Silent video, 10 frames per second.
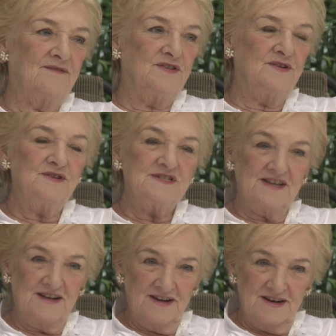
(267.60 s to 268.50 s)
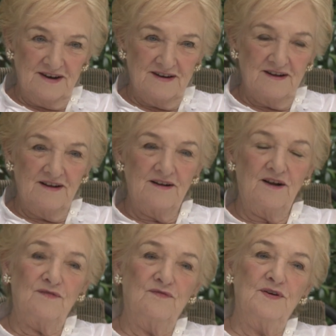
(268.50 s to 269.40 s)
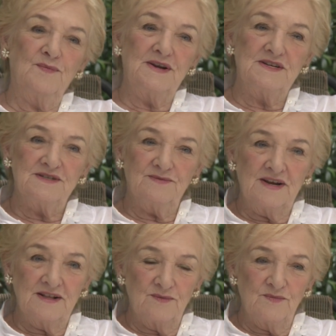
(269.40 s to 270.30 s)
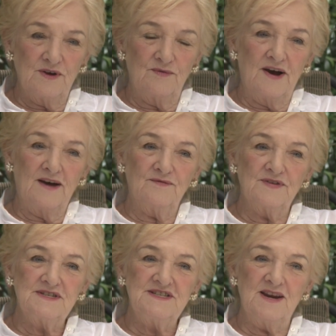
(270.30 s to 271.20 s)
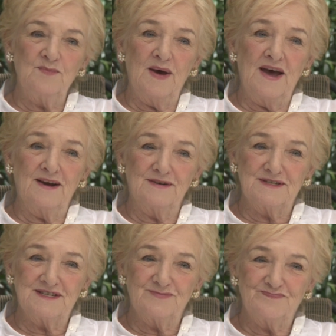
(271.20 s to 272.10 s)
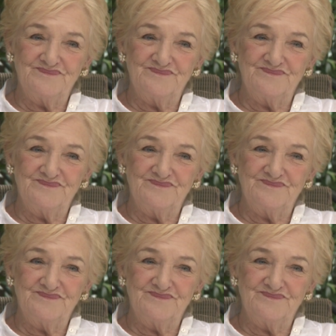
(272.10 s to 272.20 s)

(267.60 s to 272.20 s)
New Zealand, off we went to England. We arrived with 10 pounds.